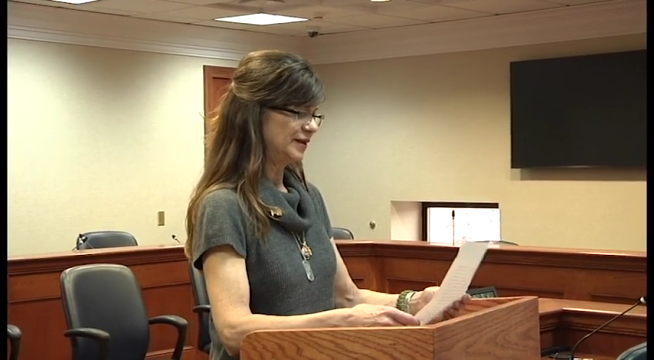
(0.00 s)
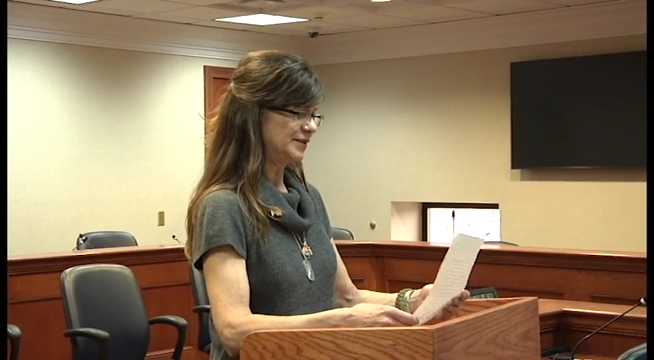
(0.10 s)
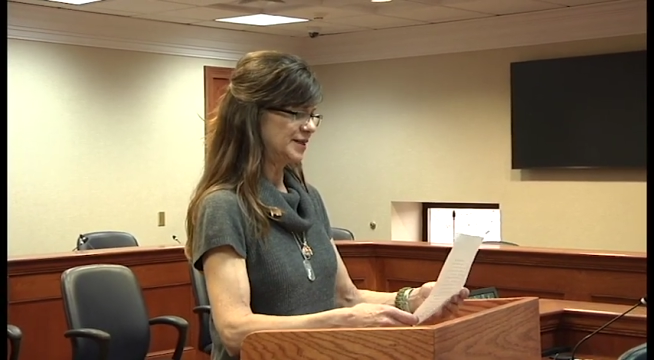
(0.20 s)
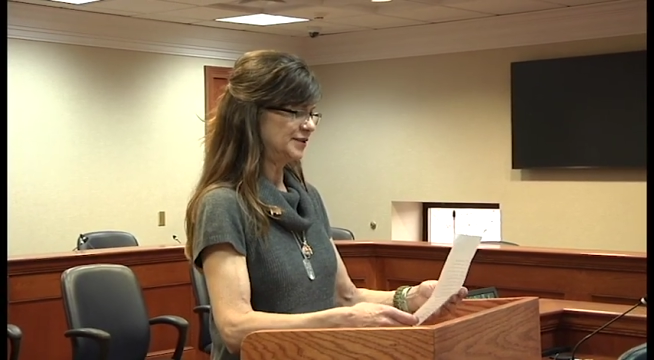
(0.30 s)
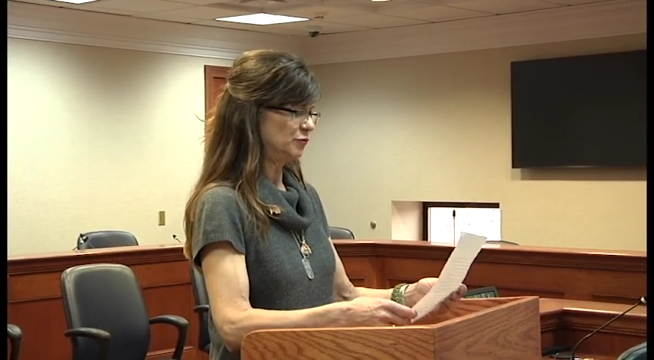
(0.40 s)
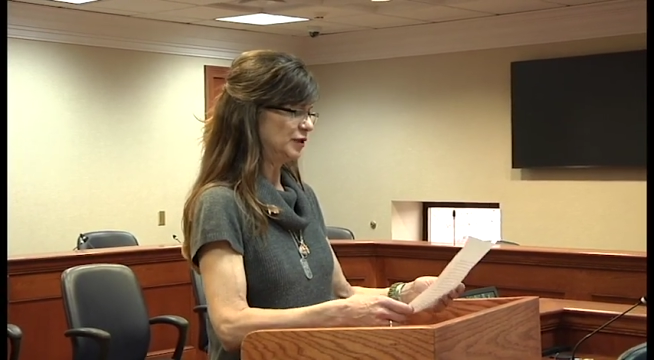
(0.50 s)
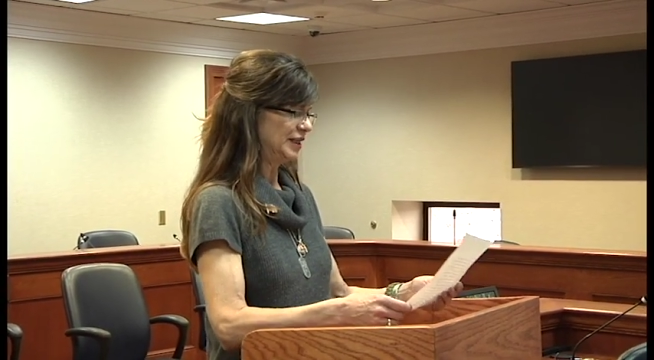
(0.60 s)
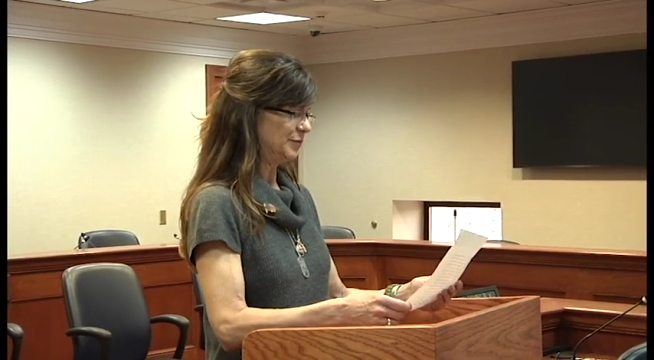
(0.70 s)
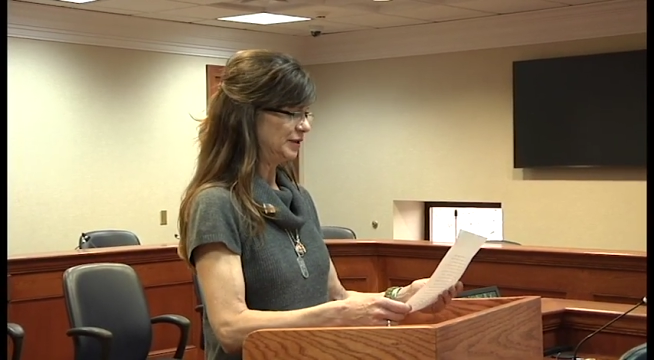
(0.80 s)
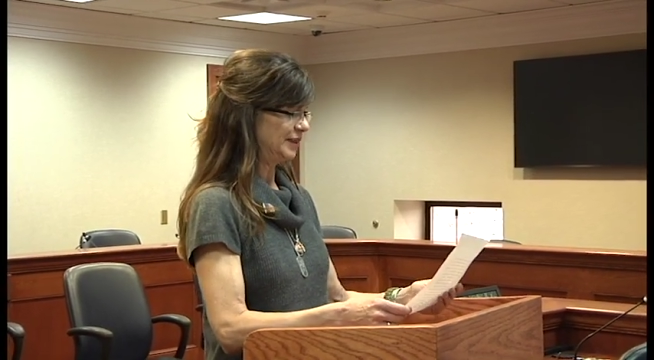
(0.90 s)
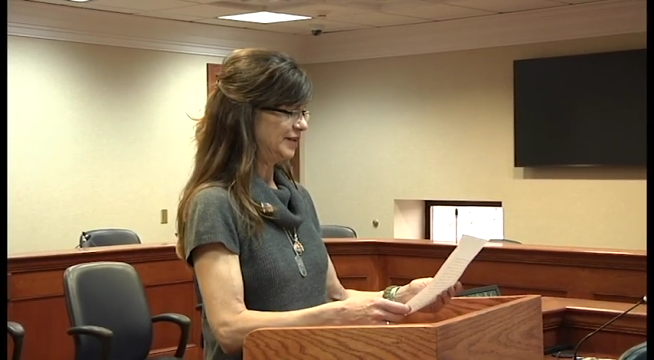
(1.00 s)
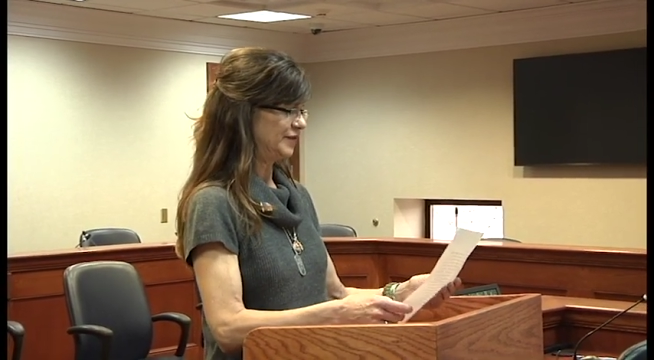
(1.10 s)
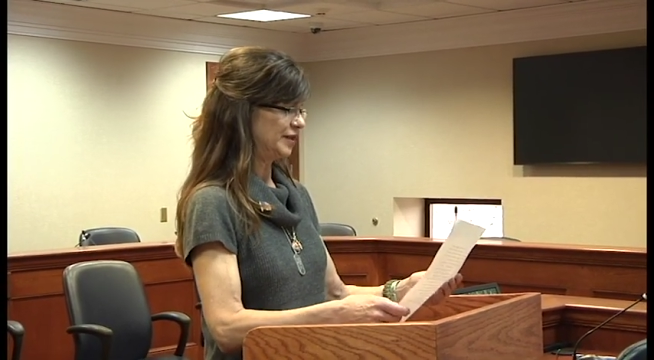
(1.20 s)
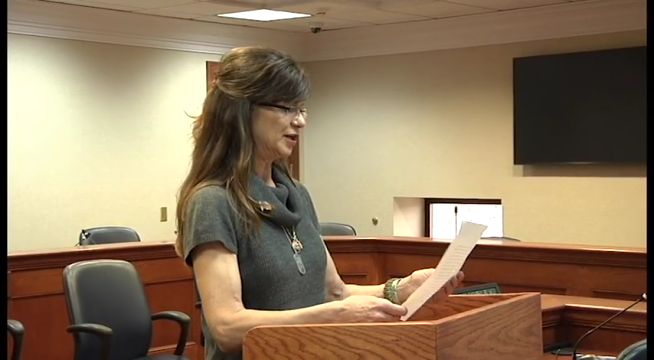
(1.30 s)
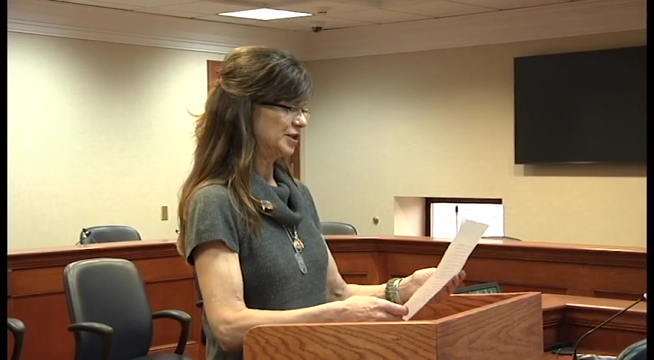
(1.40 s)
doesn't really believe
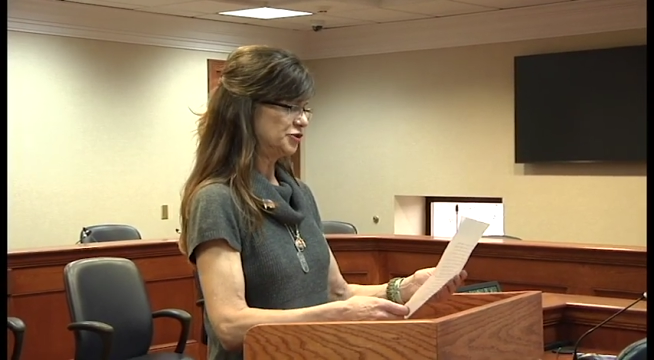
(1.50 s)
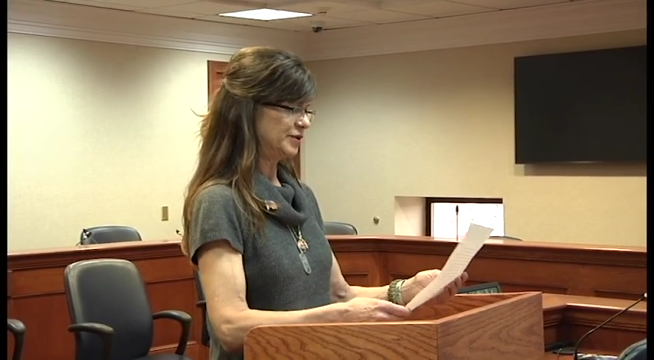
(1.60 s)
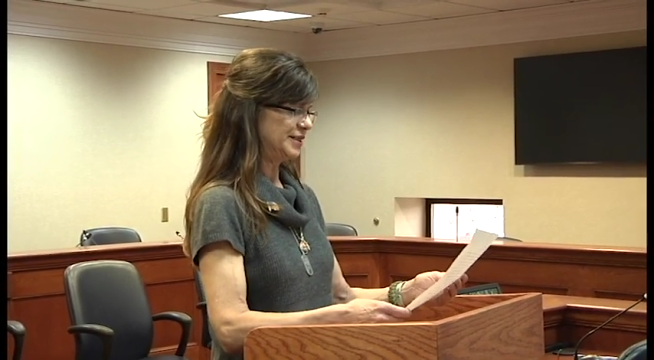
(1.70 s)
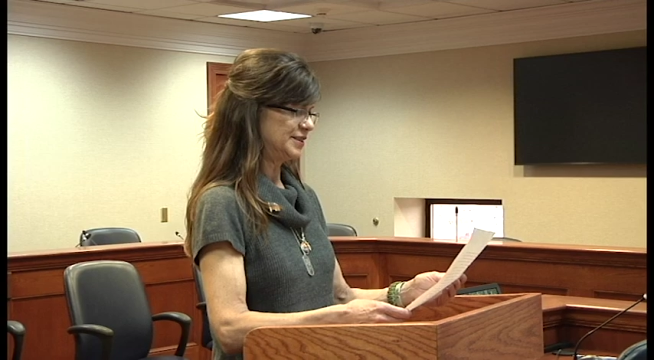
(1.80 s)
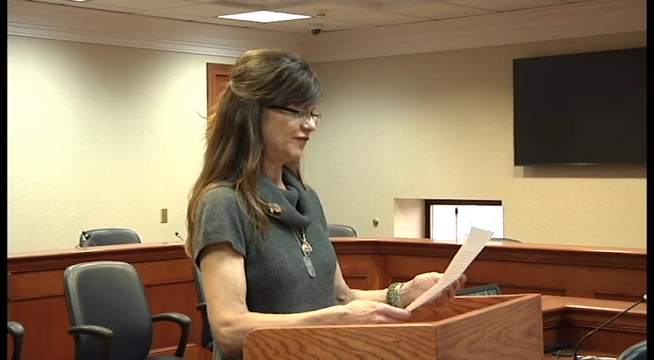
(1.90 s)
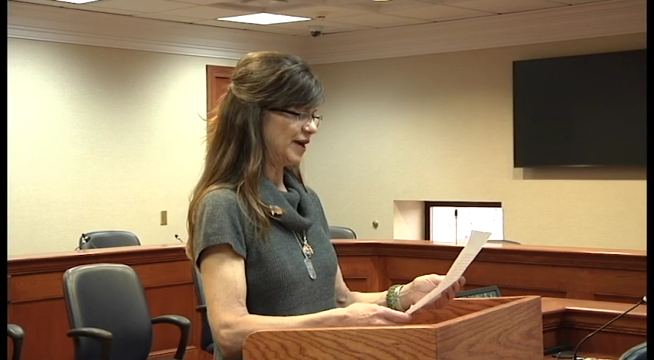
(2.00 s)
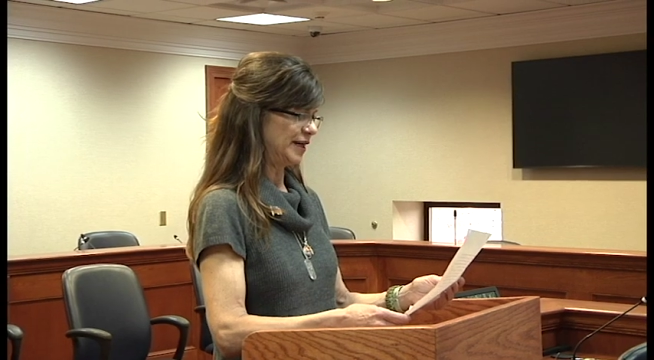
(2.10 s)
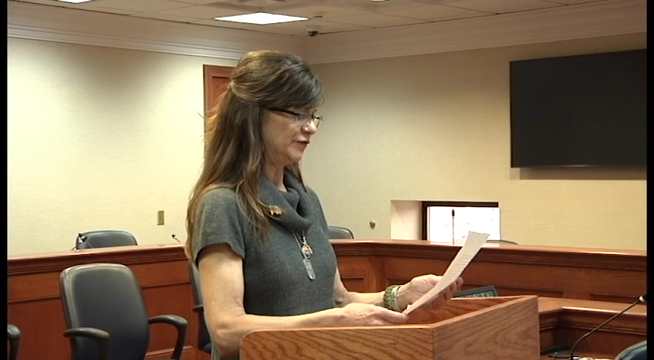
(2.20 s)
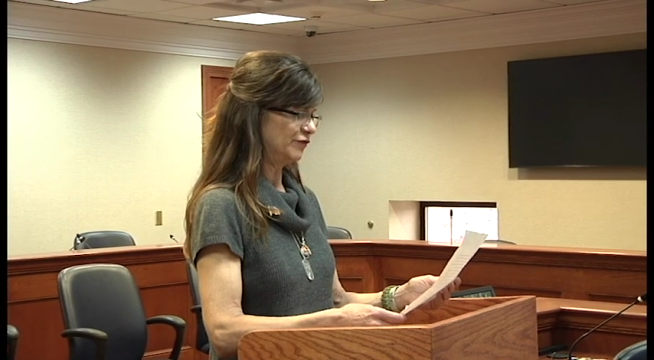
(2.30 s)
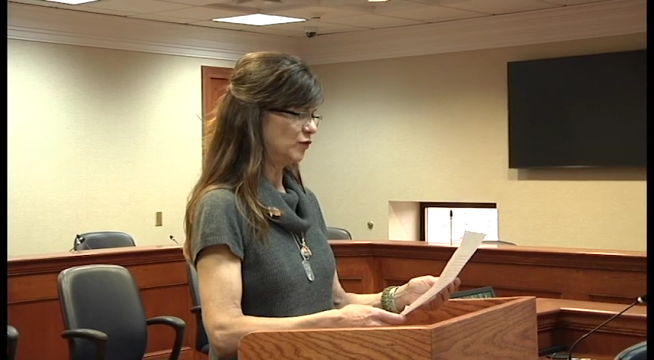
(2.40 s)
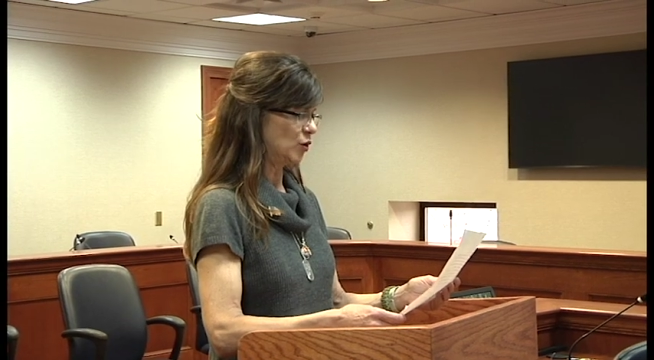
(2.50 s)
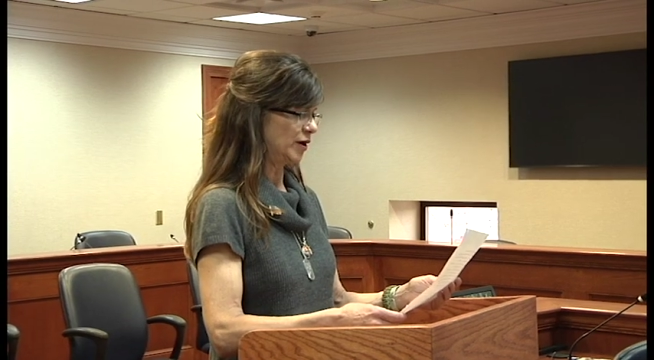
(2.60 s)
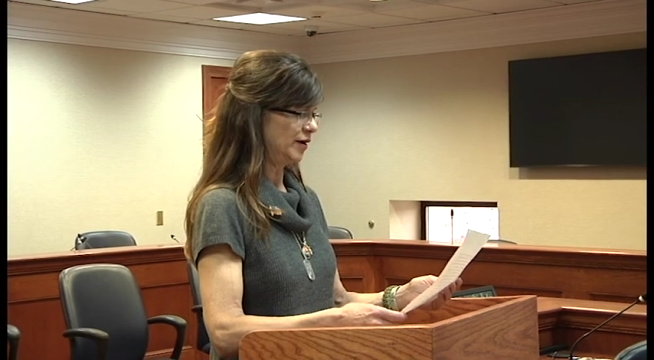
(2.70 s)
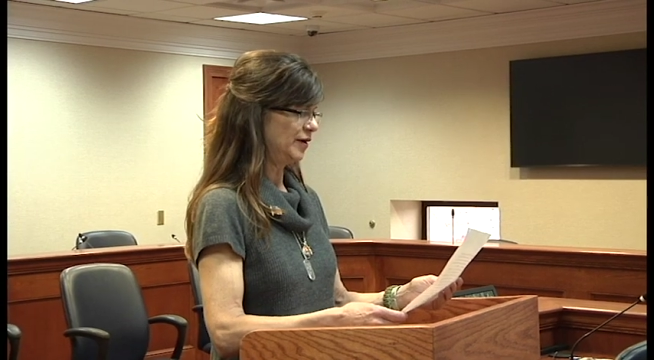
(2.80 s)
in the country he's fighting for,